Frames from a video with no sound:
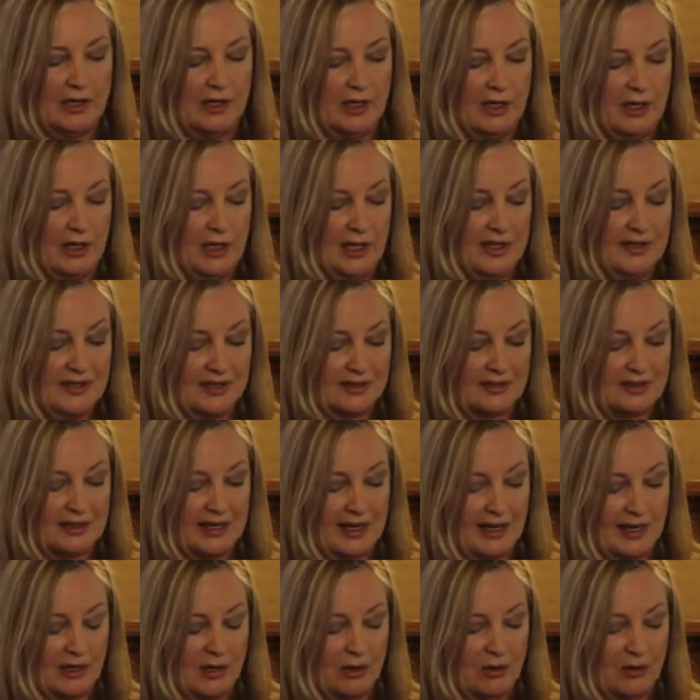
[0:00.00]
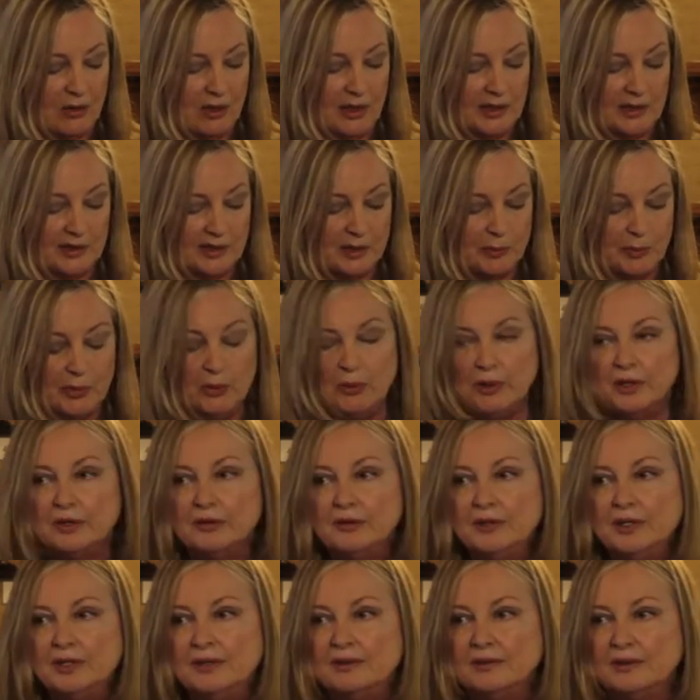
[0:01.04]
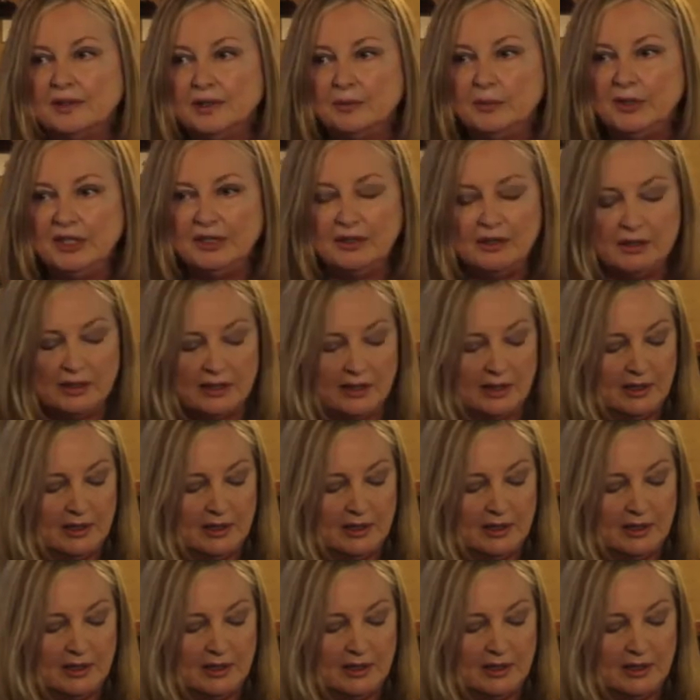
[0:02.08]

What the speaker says: ISIS now on its border in Libya.